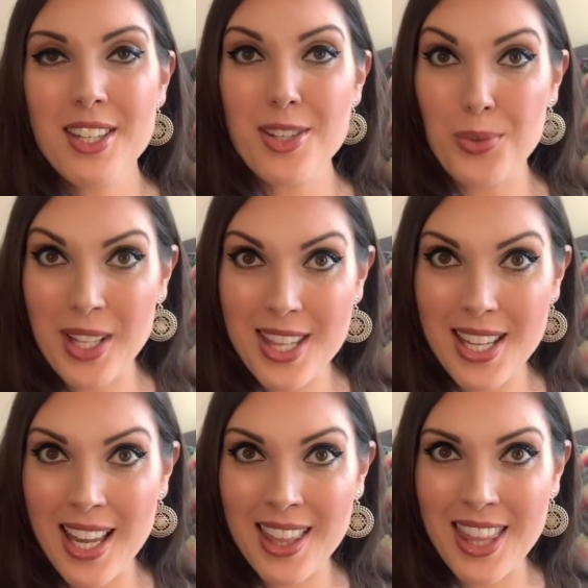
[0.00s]
So once
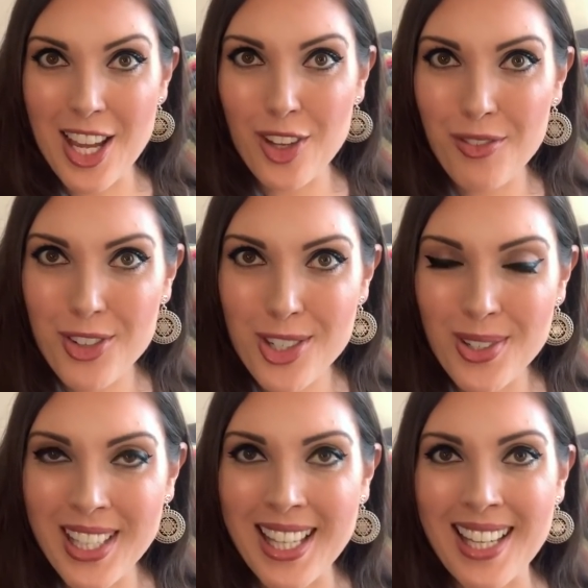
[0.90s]
again, thank you for
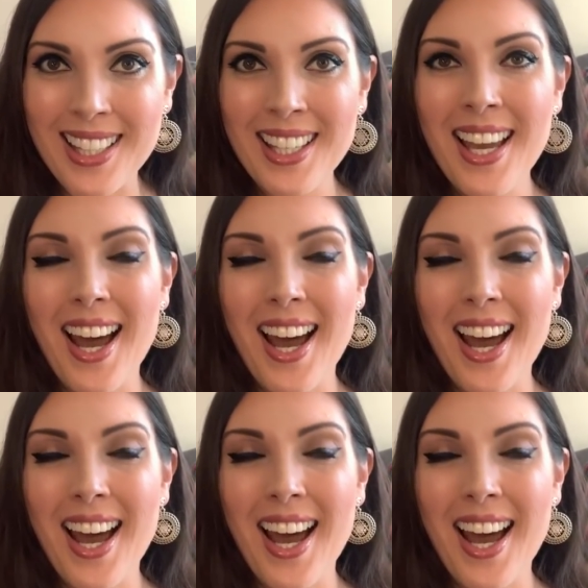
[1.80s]
tuning in.